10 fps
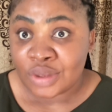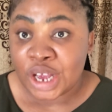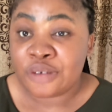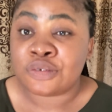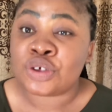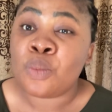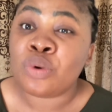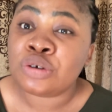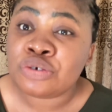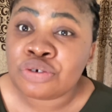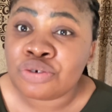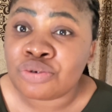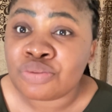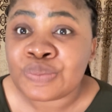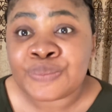If someone do
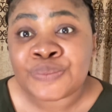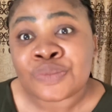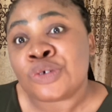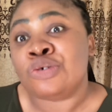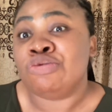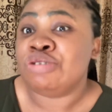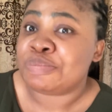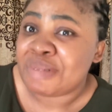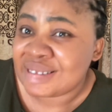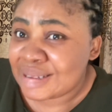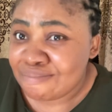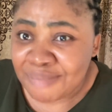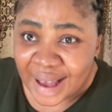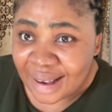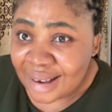you, you do the person
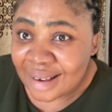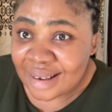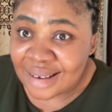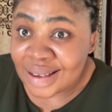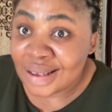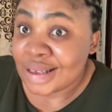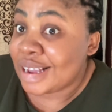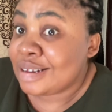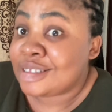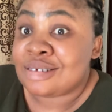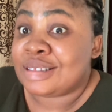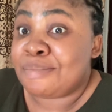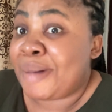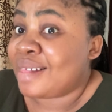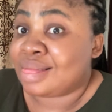back. It is not a
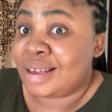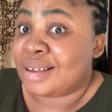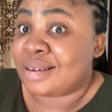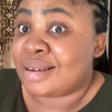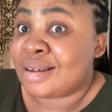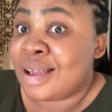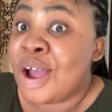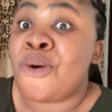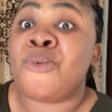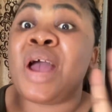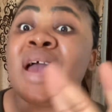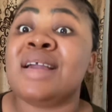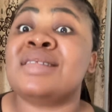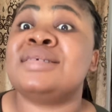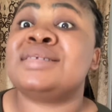bad thing. Where
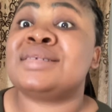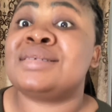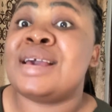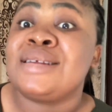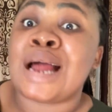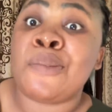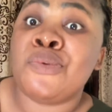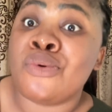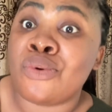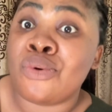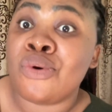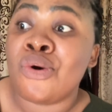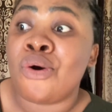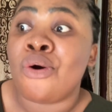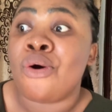it is a taboo
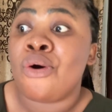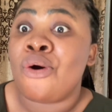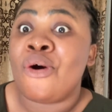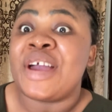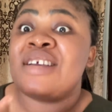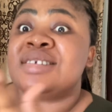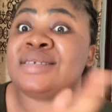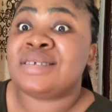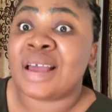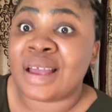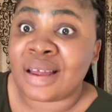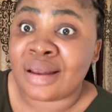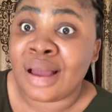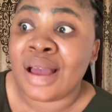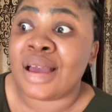or a
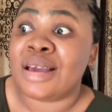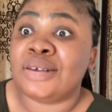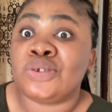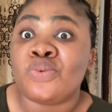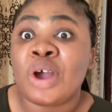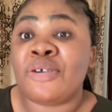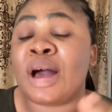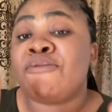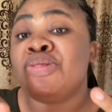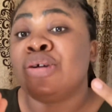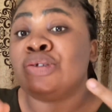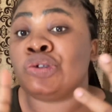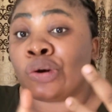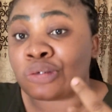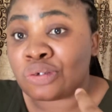sin is where you have not
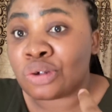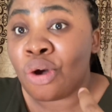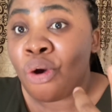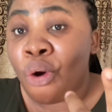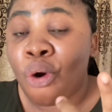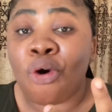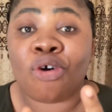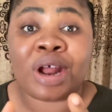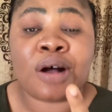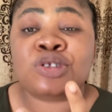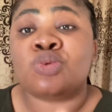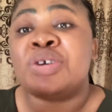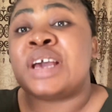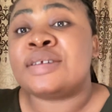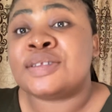taught on how to
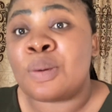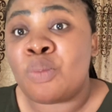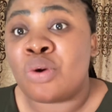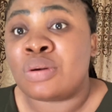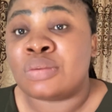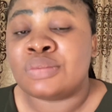wicked someone.